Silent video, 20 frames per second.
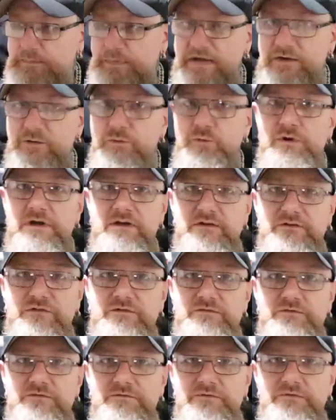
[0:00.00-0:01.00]
Bengal
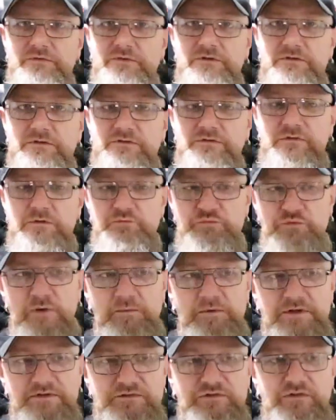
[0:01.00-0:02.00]
Lancer from Fuller's,
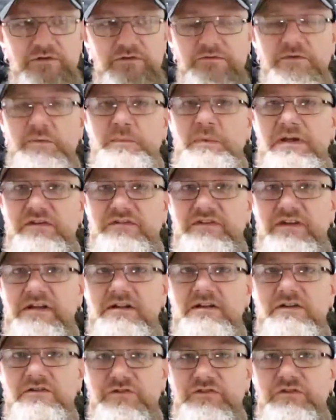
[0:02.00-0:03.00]
probably two of the best
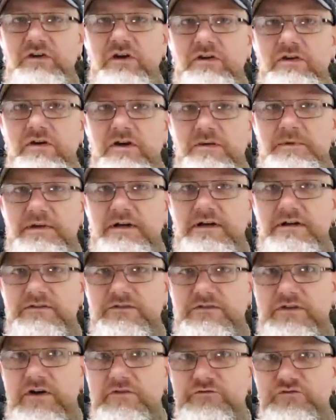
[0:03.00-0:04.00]
English style
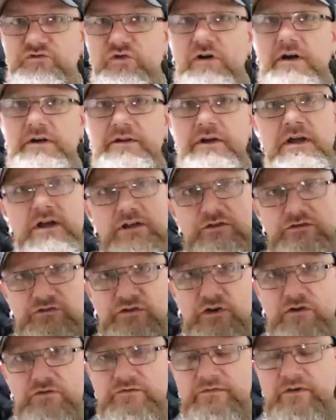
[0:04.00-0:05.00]
IPAs that I've tried
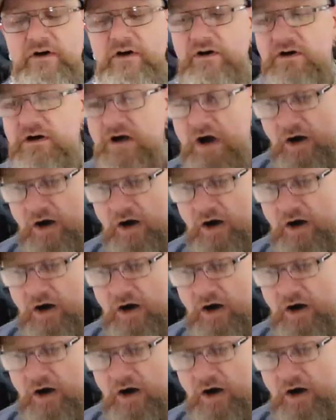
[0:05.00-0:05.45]
so far.